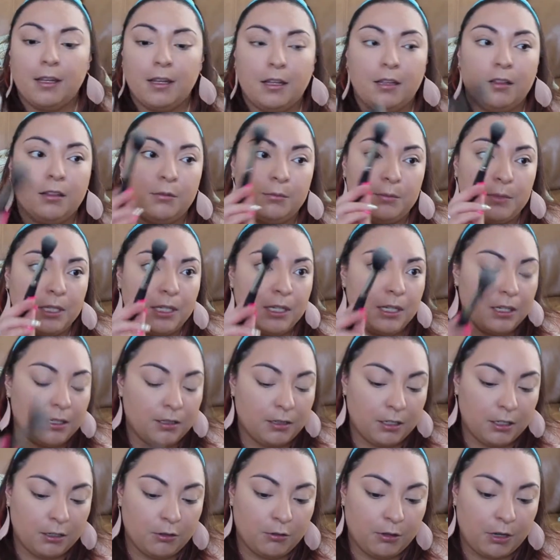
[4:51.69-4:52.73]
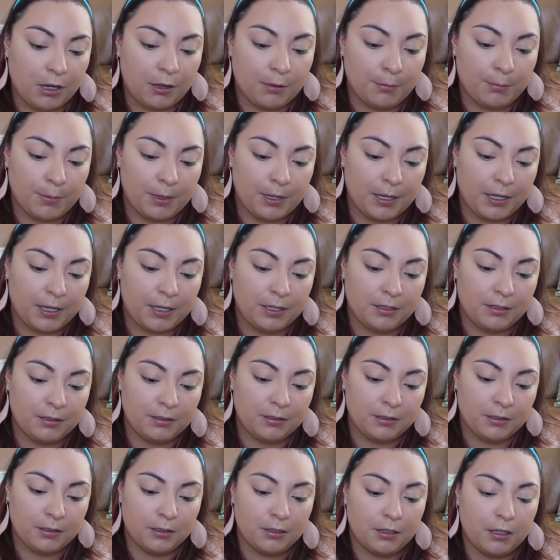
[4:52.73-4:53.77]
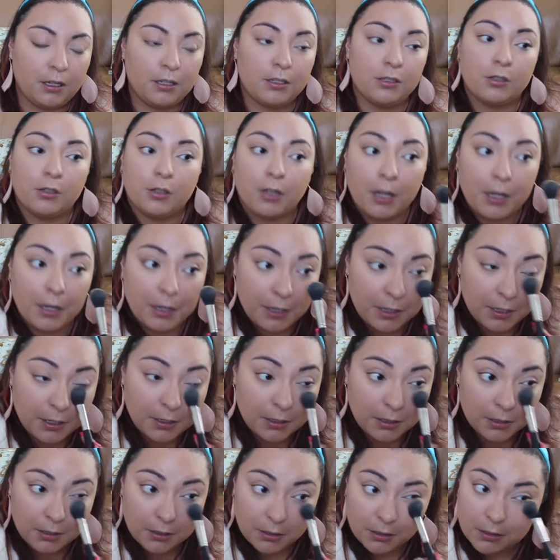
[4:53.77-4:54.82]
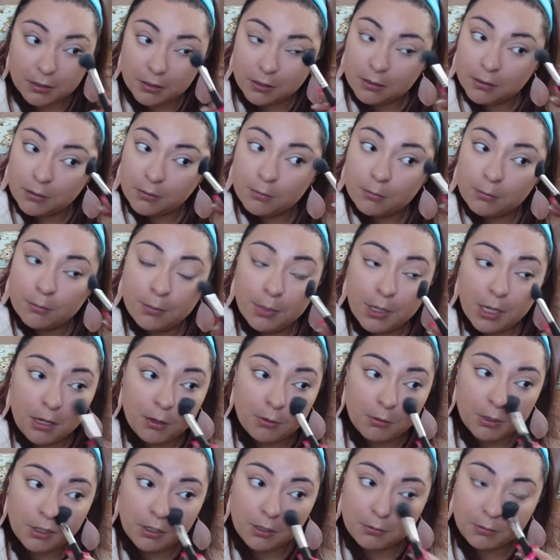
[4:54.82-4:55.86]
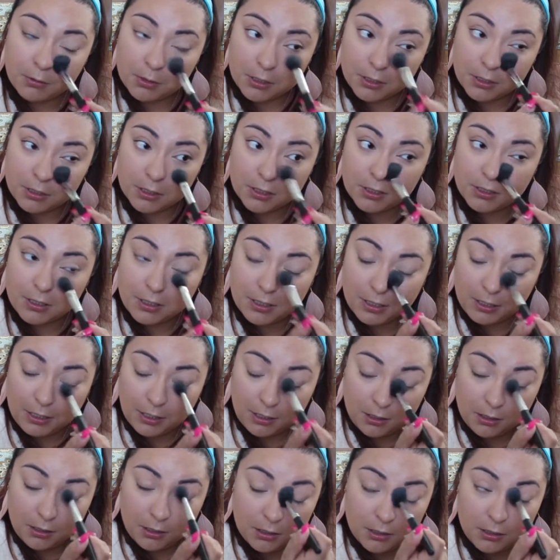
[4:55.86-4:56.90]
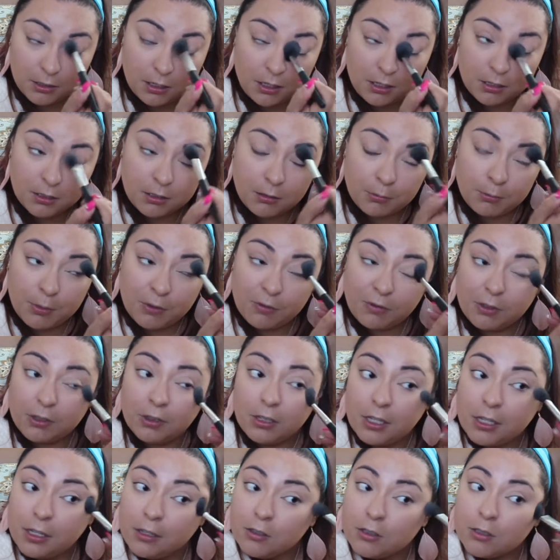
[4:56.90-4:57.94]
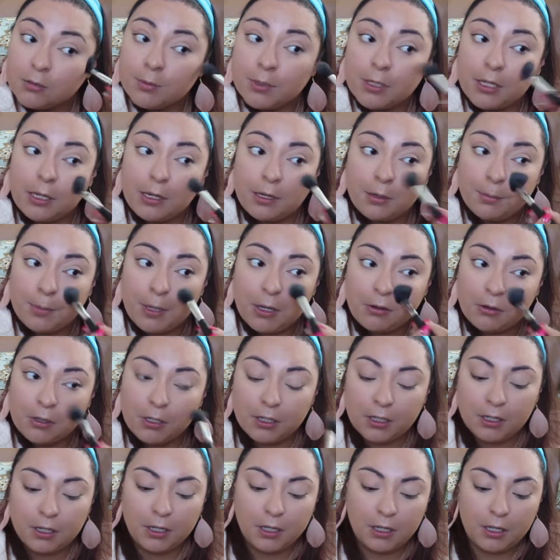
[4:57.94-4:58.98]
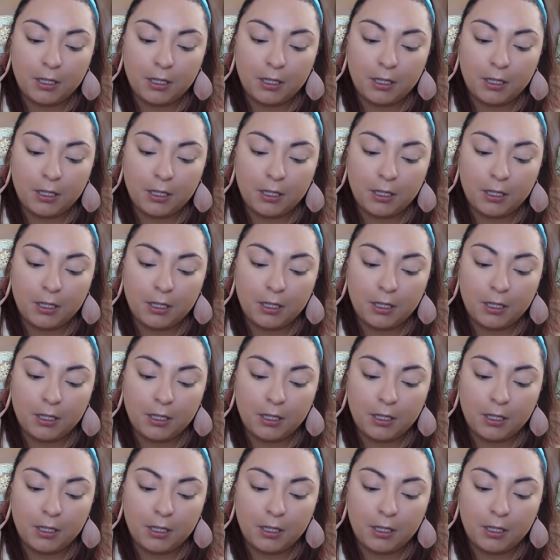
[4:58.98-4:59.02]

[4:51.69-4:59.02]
I'll immediately grab my under eye powder, which is the Anastasia Beverly Hills Banana Powder.